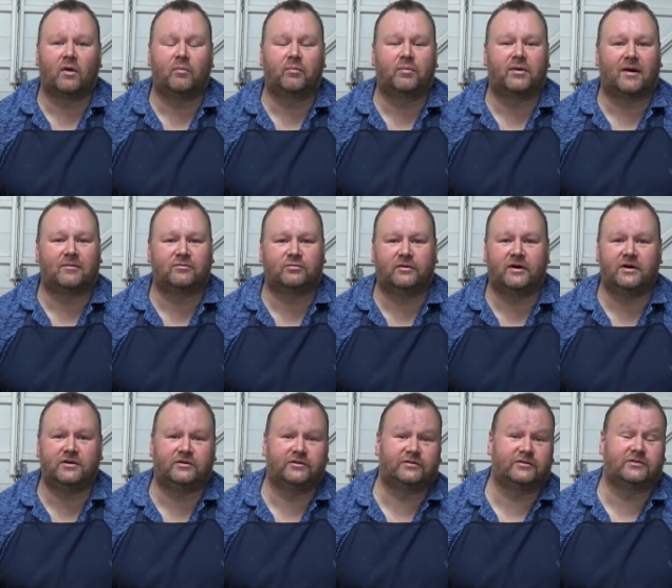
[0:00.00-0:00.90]
Perhaps where
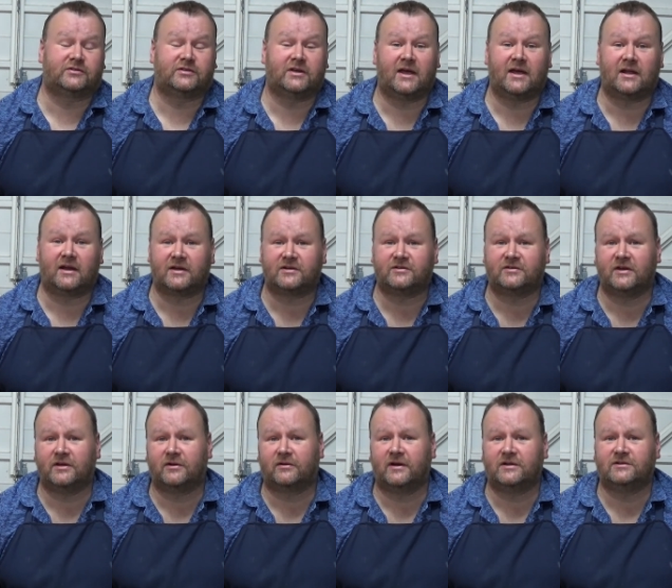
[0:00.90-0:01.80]
it doesn't say
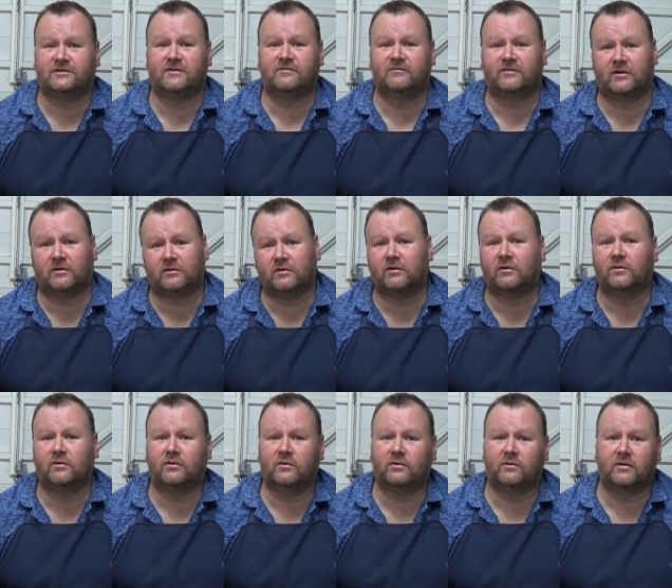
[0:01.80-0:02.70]
LXT or 18V
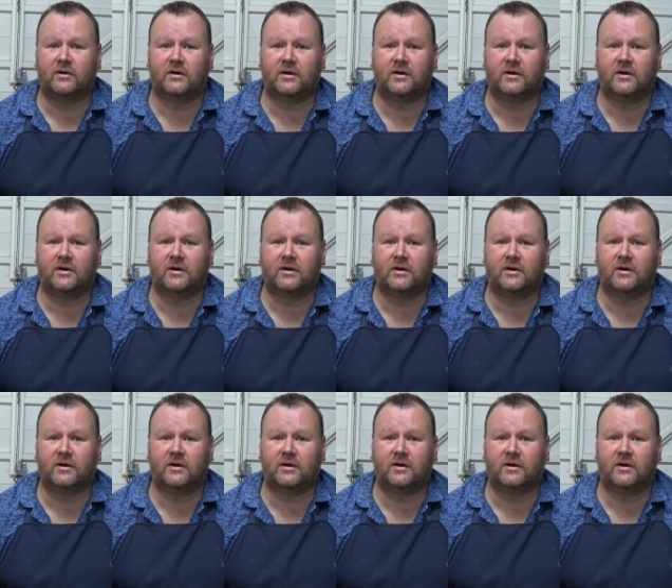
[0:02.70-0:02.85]
or